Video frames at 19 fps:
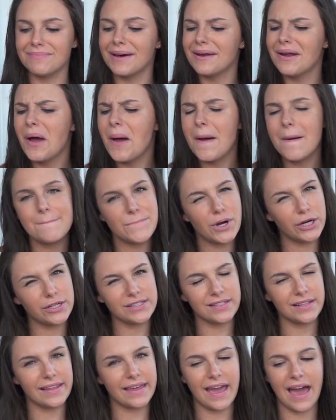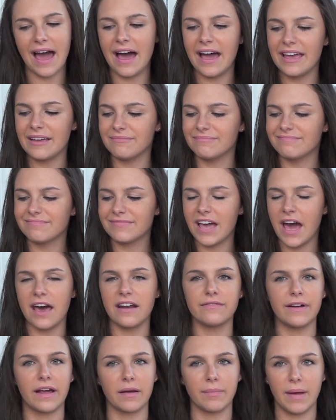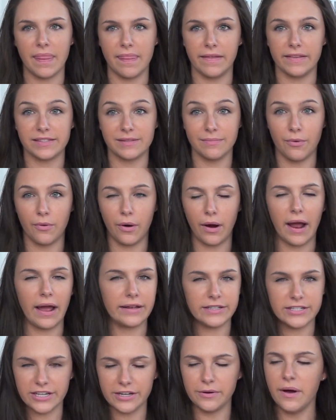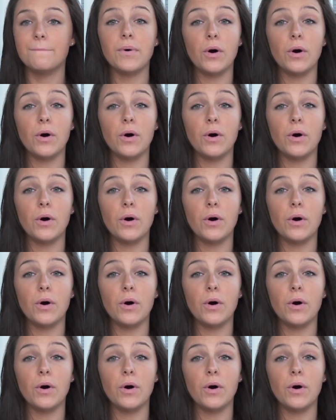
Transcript: But personally, I kind of recommend this more. I do.